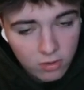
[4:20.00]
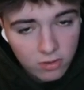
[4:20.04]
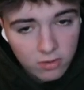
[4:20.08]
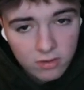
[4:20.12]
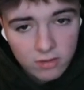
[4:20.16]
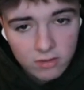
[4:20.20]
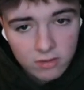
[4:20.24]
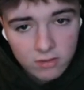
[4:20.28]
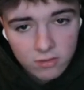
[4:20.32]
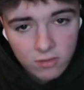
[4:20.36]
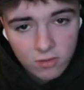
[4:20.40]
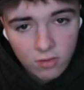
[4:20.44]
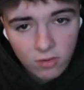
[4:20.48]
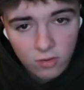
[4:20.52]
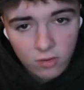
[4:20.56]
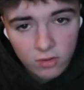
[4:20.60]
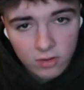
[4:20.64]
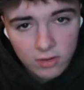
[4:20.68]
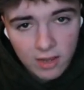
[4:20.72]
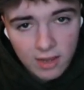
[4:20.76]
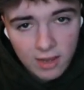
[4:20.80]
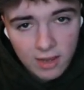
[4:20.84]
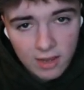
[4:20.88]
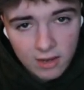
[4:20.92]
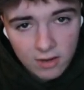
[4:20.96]
of this third
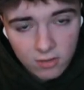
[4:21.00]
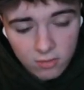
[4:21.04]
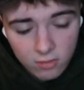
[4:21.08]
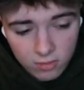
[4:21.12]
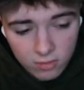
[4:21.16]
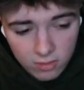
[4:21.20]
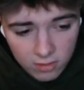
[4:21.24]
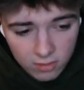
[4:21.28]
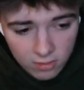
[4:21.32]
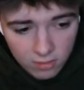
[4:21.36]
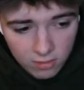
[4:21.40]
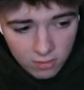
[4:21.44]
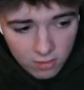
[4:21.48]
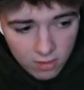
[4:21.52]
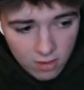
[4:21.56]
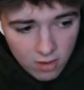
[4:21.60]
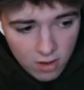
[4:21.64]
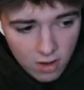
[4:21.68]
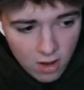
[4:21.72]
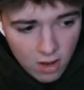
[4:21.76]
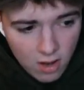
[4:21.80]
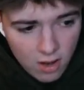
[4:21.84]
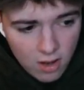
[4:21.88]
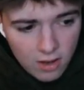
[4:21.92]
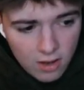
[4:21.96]
candle here,
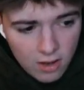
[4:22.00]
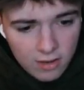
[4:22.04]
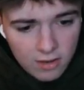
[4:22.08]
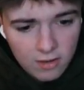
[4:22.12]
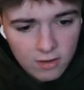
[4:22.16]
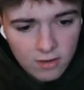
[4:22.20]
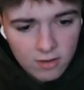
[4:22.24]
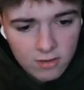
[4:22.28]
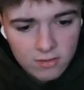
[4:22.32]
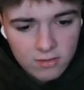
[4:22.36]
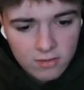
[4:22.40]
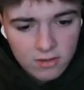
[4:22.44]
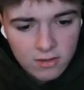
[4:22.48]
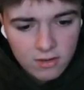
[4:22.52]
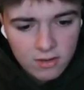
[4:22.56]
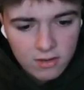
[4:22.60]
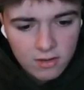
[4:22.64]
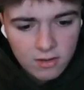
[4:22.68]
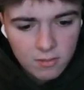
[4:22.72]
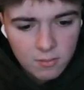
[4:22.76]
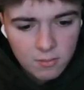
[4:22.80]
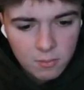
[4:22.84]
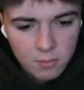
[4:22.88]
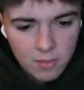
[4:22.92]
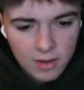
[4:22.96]
does
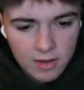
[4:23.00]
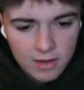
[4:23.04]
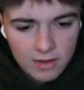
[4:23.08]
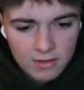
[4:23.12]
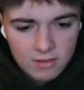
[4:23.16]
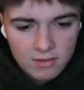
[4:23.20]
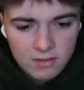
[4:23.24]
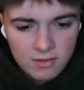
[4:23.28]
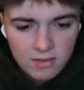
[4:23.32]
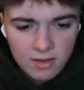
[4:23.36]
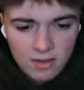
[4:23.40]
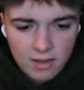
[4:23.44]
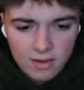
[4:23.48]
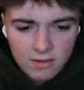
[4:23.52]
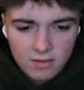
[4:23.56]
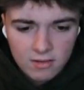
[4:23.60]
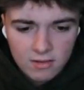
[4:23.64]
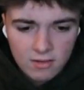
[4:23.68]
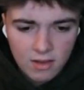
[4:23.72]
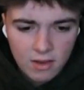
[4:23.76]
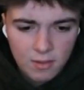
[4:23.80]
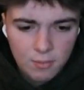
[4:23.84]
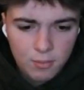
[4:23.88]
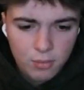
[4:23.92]
it make sense that